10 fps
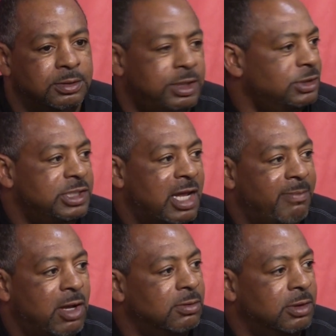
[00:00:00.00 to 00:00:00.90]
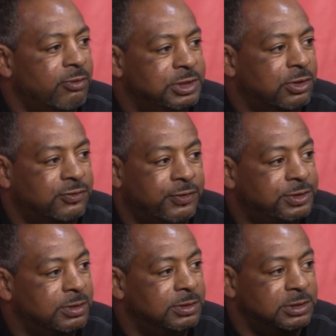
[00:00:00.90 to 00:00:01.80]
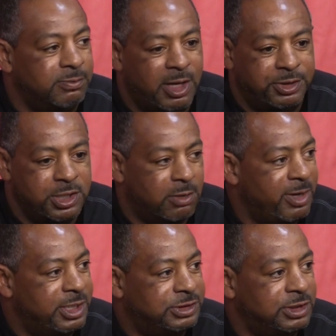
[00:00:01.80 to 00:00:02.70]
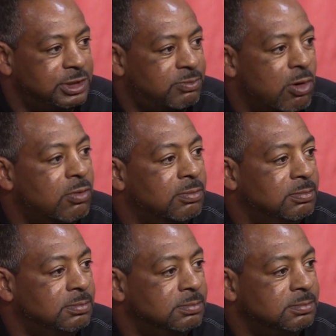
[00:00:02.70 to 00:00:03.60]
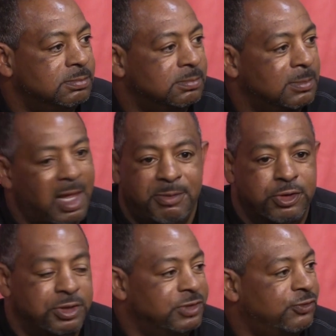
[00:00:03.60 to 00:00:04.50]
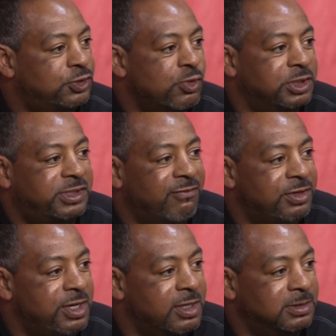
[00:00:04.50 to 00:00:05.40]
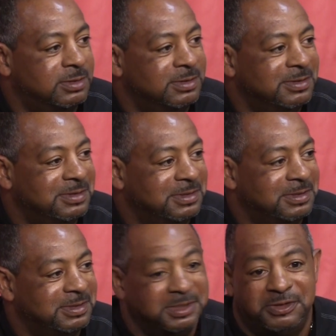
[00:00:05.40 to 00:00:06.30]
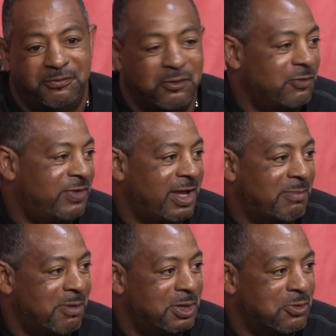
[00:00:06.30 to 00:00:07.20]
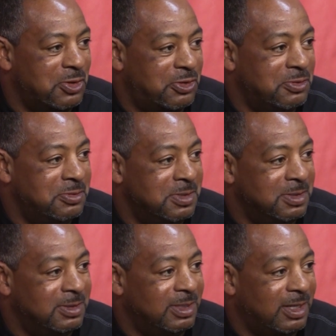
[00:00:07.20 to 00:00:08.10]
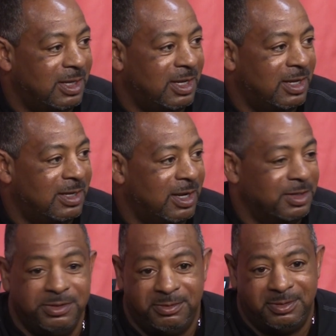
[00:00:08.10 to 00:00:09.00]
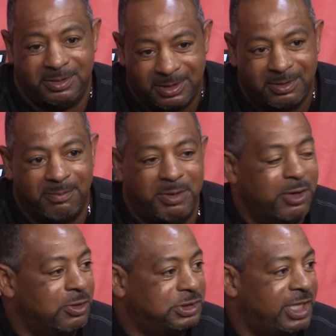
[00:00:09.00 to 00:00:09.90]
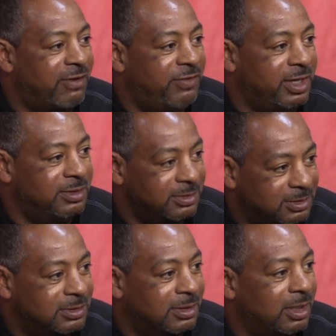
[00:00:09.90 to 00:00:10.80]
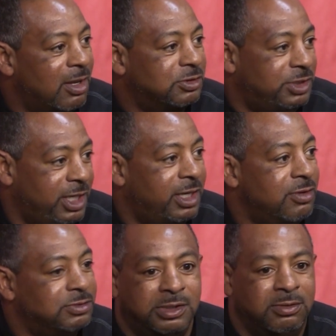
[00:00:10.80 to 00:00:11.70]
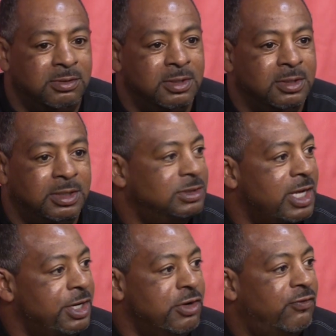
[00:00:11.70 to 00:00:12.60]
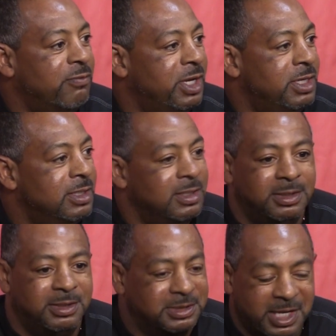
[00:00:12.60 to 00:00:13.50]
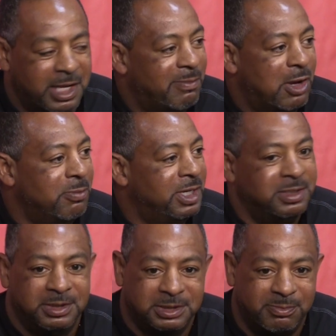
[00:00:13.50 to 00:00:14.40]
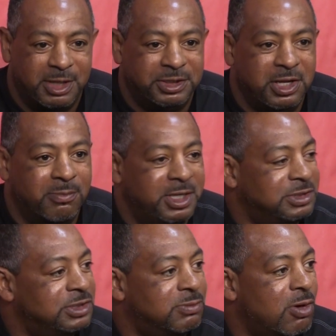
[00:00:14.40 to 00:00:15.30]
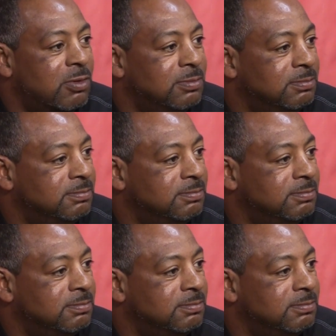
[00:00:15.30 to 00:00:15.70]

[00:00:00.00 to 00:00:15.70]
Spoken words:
This is not about Lorenzo's future. This is about the young man that's in this program. I've been doing this for 27 years. This is the fourth time I'll be going through and been on a staff that they lost their head coach. So it's not new for me. It's not about me. It's about the young men that's in this program.